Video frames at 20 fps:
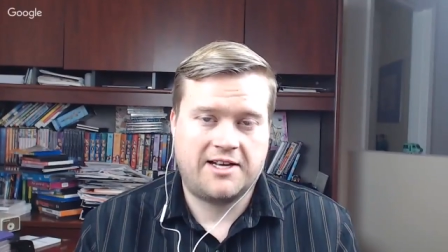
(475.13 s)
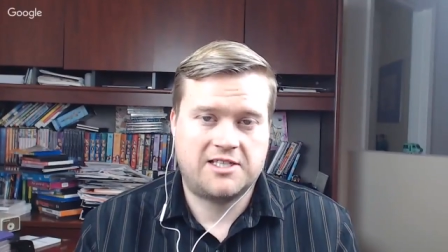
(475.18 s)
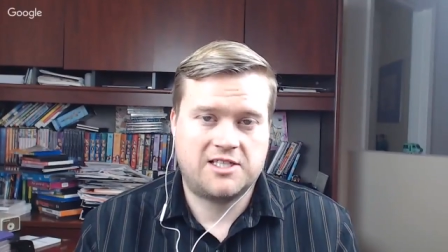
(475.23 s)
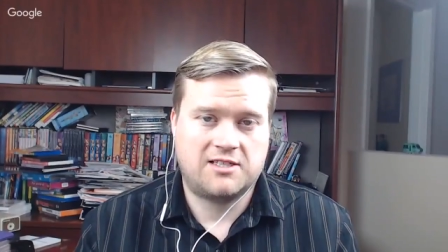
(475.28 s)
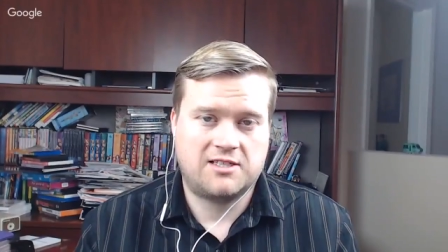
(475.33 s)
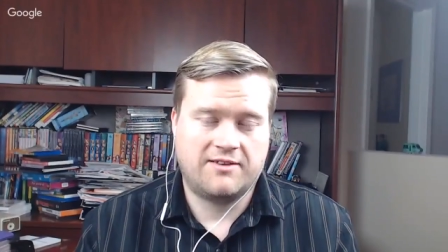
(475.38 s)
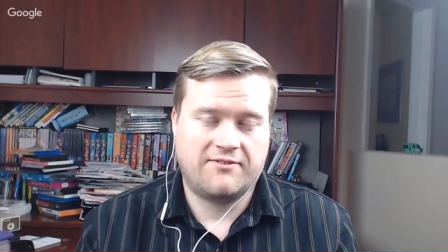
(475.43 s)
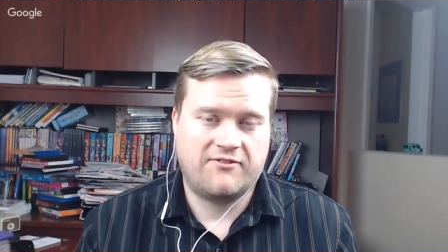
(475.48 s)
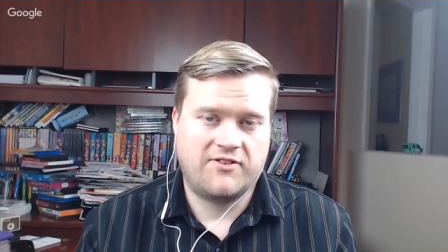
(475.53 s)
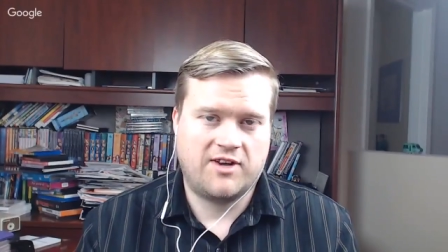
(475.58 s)

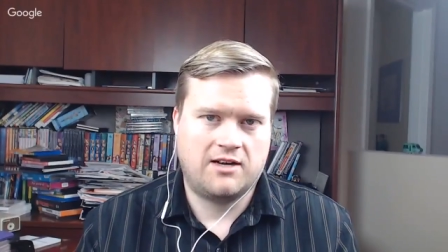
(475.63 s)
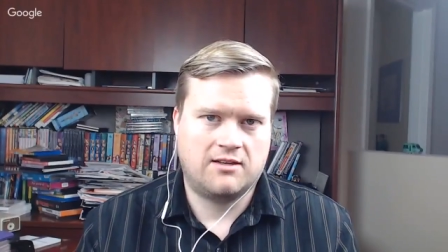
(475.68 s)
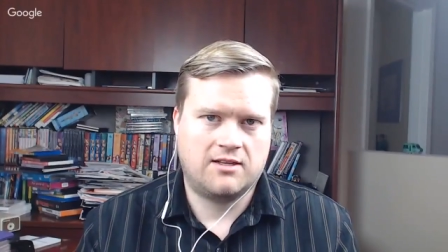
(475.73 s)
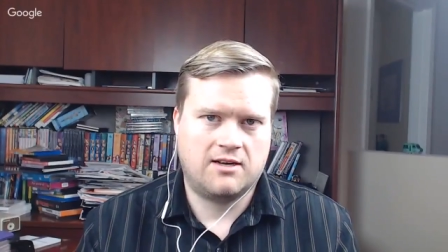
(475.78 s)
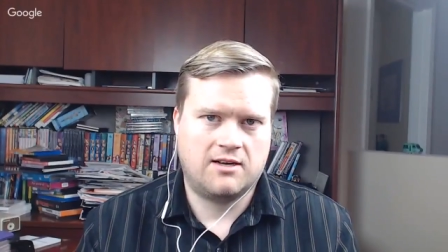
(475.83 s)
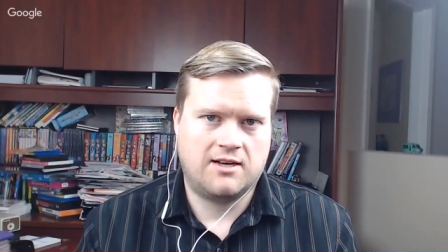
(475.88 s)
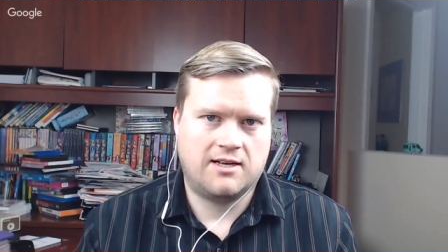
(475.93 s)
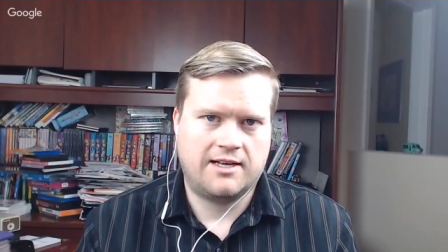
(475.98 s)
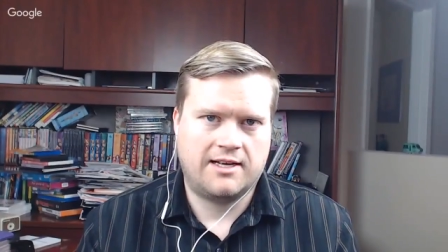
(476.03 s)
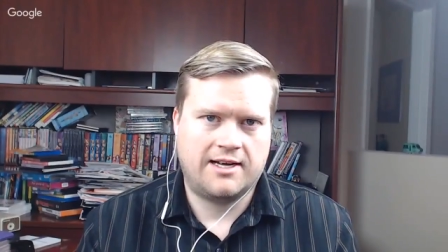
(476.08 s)
actually failed
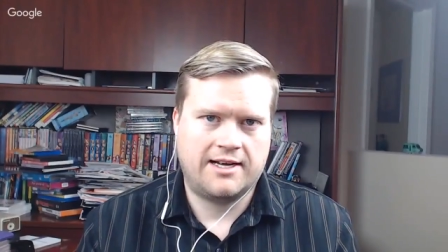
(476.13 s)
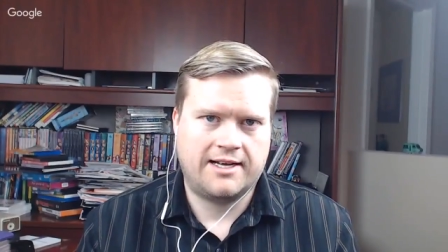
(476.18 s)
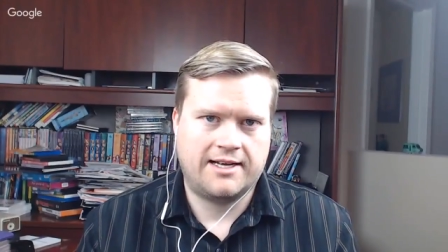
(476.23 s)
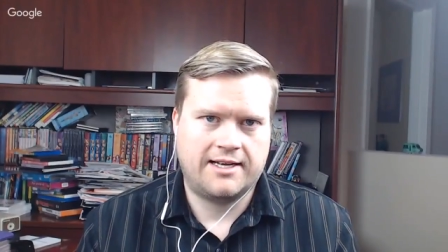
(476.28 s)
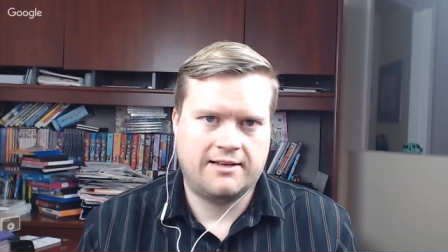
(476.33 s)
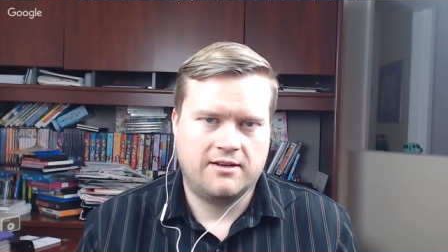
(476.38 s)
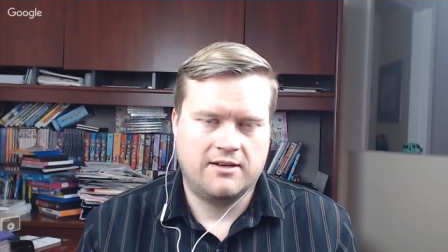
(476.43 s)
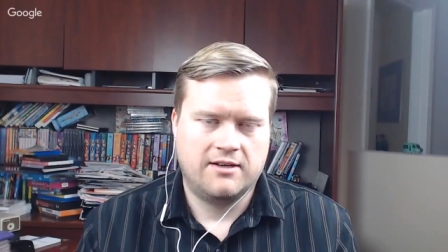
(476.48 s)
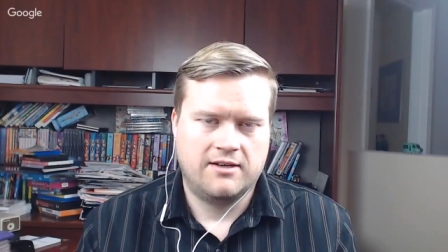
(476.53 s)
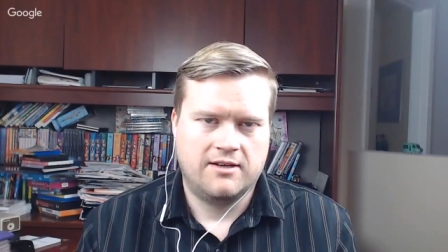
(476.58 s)
on.
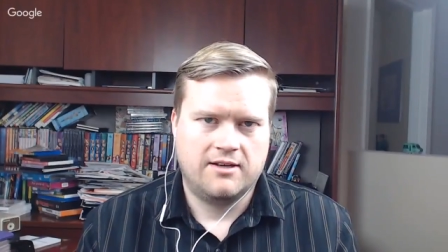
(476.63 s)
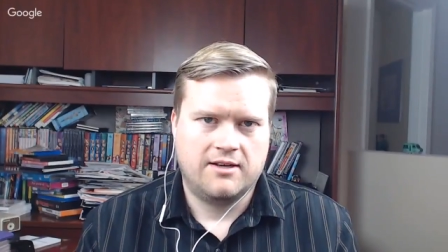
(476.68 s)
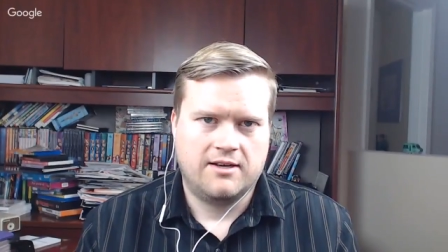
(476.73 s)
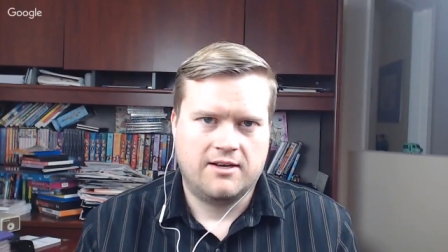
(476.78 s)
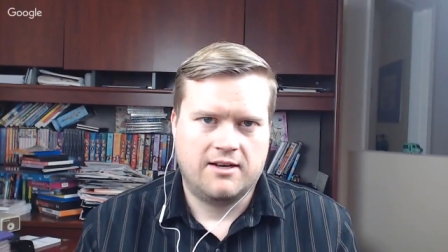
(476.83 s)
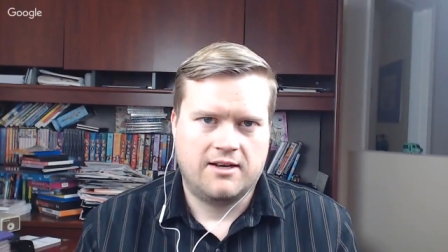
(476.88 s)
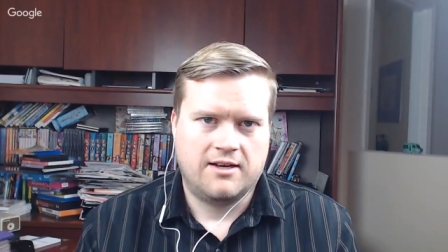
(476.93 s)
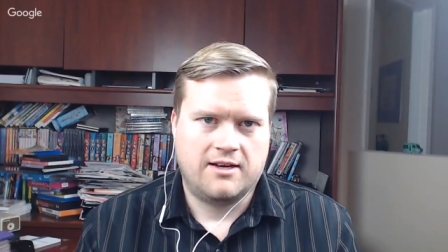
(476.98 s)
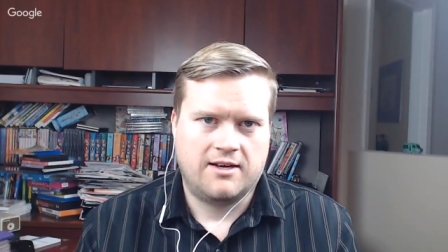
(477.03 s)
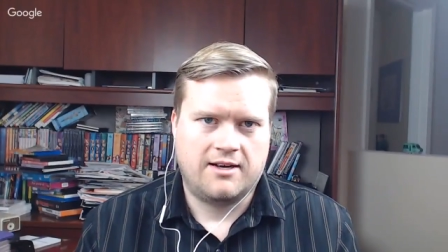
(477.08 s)
I
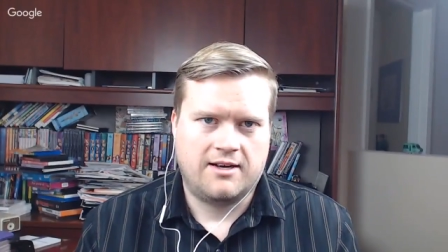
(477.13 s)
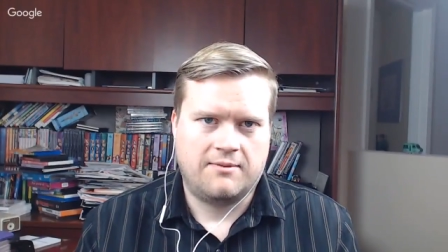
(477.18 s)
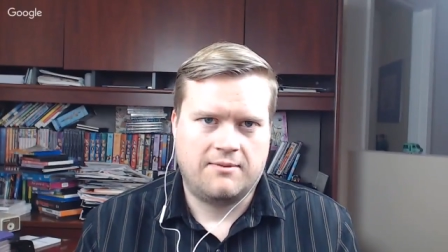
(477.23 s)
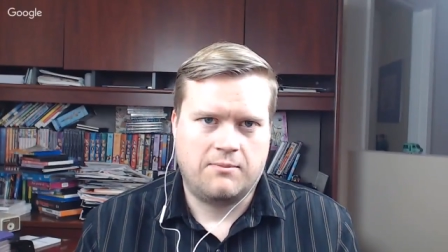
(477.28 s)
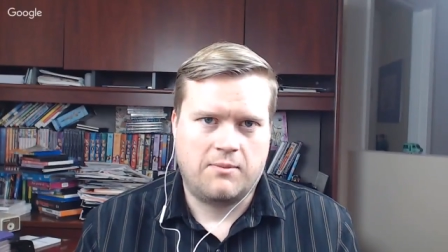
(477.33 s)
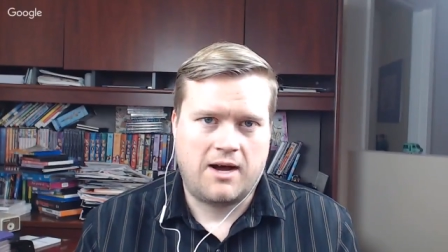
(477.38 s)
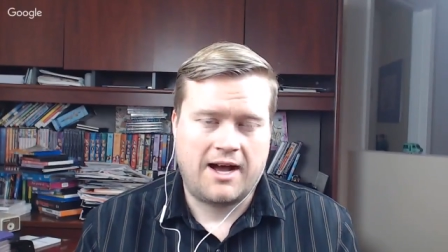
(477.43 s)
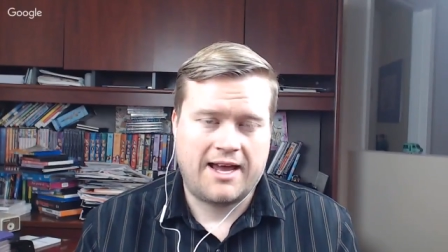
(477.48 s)
um,